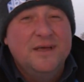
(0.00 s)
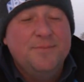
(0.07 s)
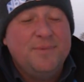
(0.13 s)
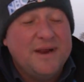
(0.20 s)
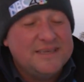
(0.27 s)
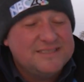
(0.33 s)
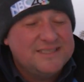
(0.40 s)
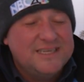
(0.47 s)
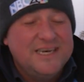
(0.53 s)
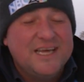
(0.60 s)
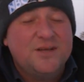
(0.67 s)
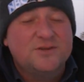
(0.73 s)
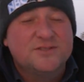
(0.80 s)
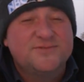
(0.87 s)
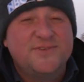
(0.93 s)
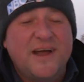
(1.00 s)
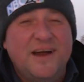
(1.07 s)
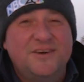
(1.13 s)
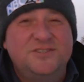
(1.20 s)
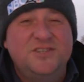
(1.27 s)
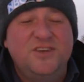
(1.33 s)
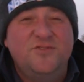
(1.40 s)
But as the Nichols
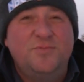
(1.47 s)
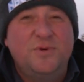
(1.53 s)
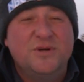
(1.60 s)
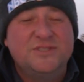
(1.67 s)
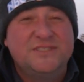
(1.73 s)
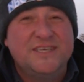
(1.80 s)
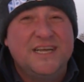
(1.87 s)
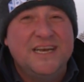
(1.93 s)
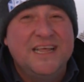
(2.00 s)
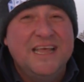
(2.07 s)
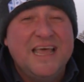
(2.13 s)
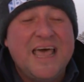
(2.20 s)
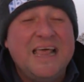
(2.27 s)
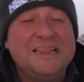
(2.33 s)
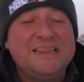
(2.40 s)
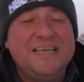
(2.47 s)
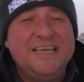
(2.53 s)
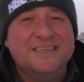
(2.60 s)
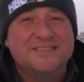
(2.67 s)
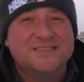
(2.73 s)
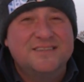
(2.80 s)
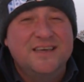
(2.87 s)
fire chief puts it, at
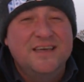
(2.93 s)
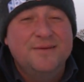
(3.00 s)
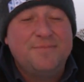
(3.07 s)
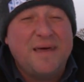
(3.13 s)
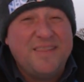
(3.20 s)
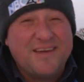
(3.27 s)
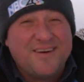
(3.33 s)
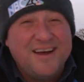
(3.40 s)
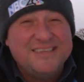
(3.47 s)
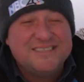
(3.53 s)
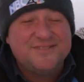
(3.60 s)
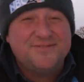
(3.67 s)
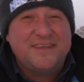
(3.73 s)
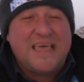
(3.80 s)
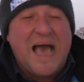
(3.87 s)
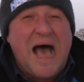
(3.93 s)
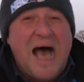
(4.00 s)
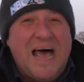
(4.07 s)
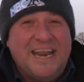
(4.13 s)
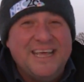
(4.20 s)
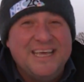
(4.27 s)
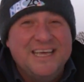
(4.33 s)
least, by the grace of
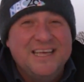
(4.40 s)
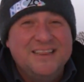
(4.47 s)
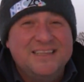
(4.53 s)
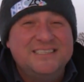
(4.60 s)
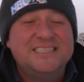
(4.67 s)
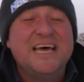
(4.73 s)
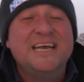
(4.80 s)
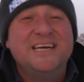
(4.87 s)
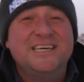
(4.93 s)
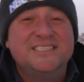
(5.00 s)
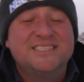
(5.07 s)
God, the tenant